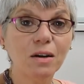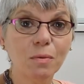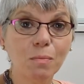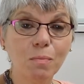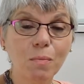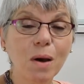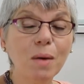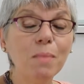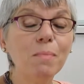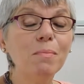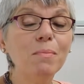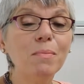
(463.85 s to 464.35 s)

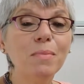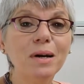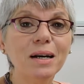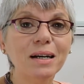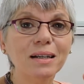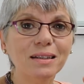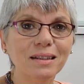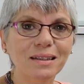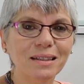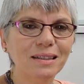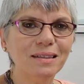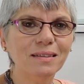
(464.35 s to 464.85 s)

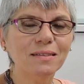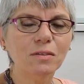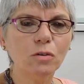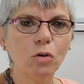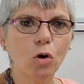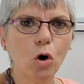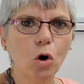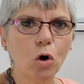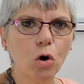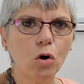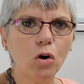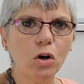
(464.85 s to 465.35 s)
Remember this
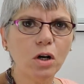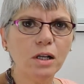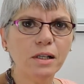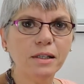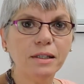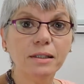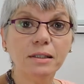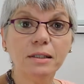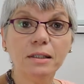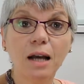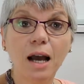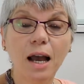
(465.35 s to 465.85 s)
all
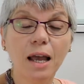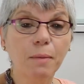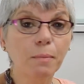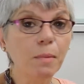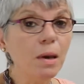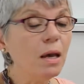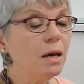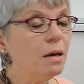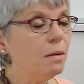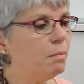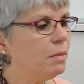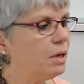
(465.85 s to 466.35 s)
the time
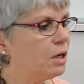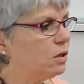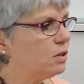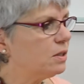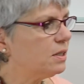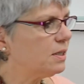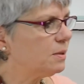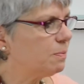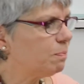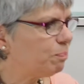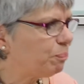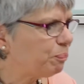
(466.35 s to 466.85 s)
because
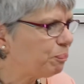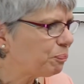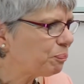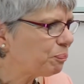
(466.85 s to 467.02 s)
it's